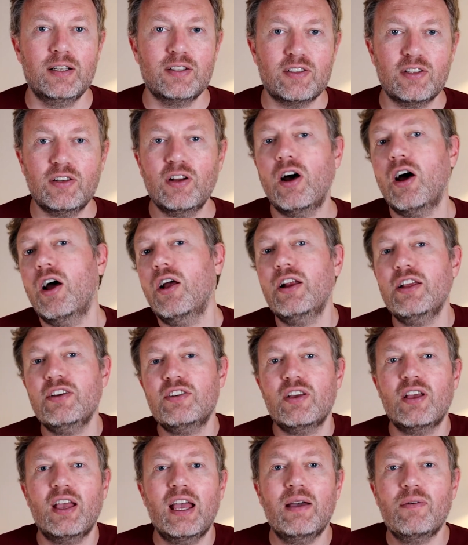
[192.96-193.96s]
So not only
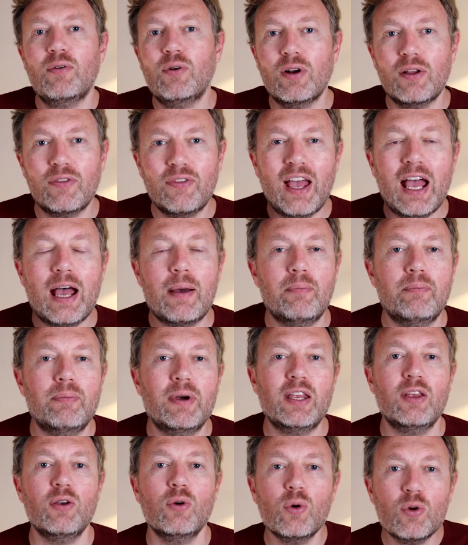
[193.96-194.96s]
do you have all of that,
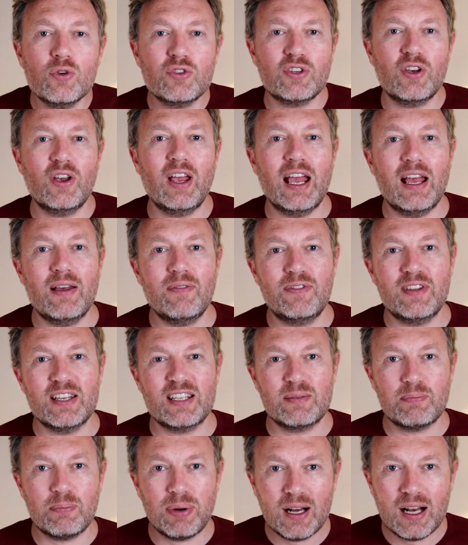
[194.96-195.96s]
but you also have
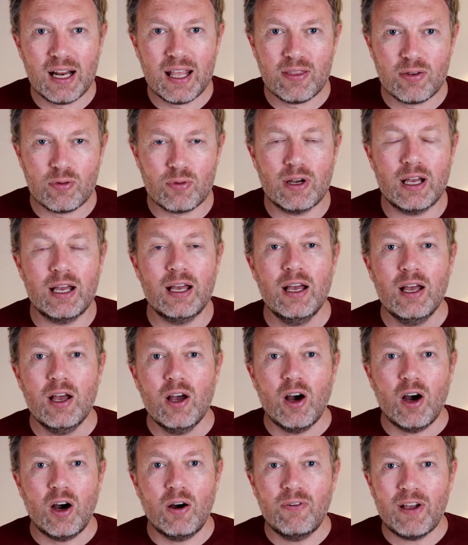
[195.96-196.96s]
this plethora
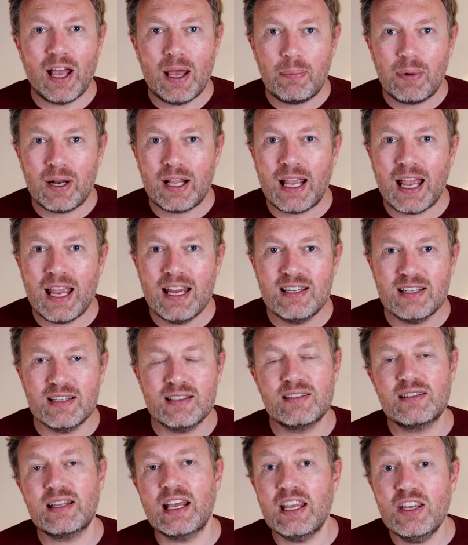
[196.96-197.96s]
of
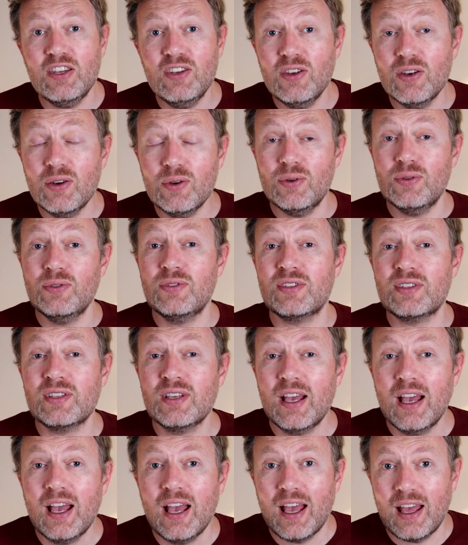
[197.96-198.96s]
applications that use
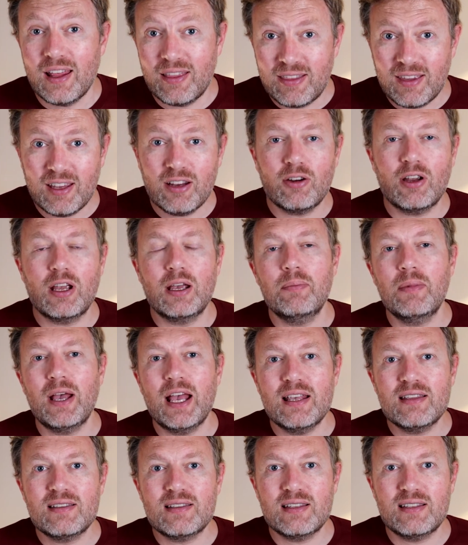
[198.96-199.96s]
Ethereum
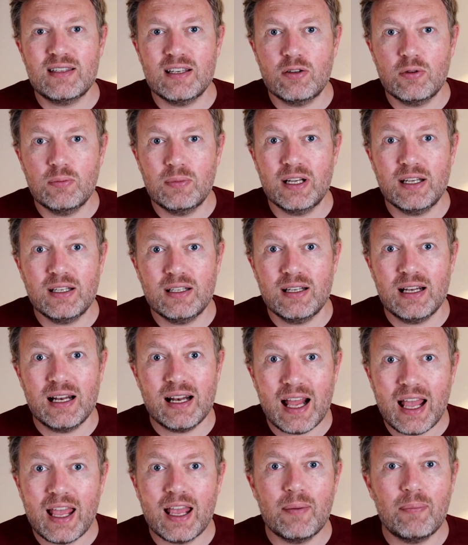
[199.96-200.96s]
as the settlement
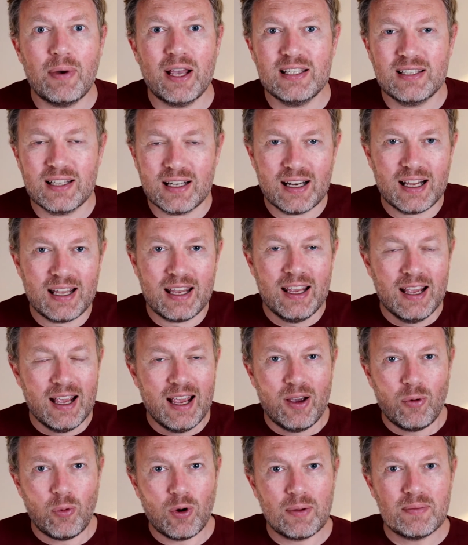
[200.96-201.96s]
layer. Basically,
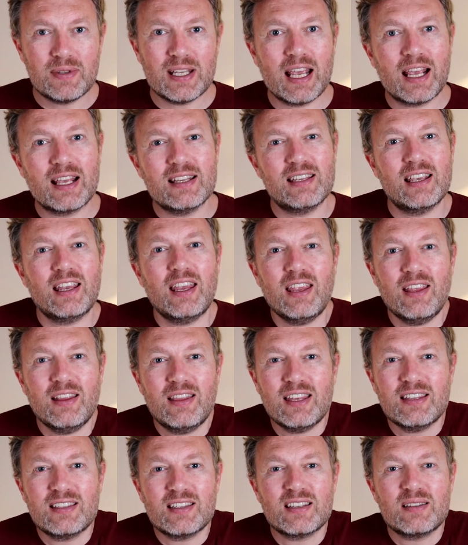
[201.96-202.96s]
what I'm saying is that
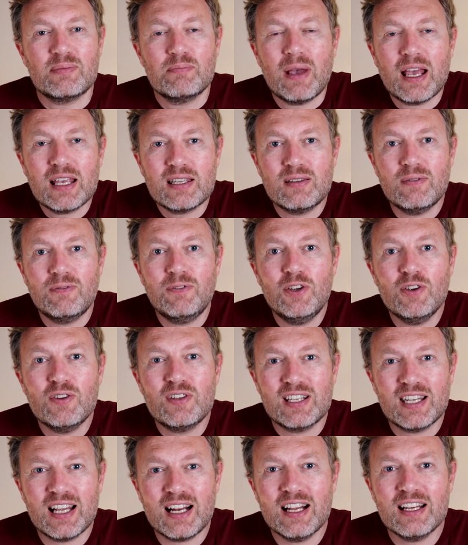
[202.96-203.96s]
there's this massive
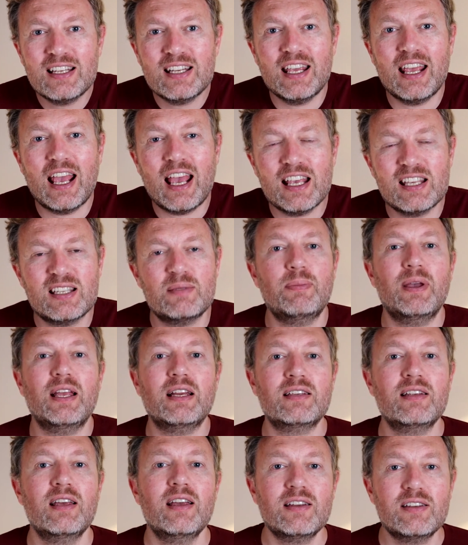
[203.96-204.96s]
utility
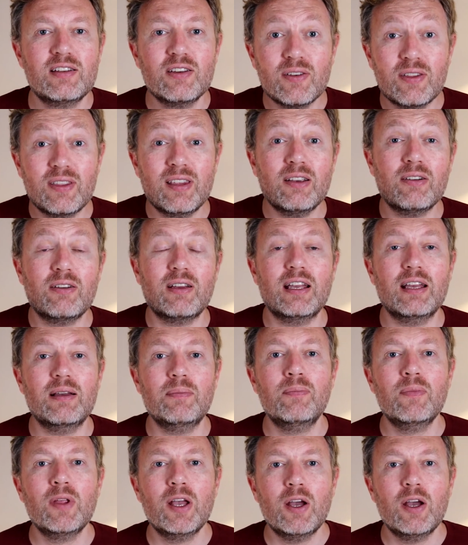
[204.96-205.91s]
aspect to Ethereum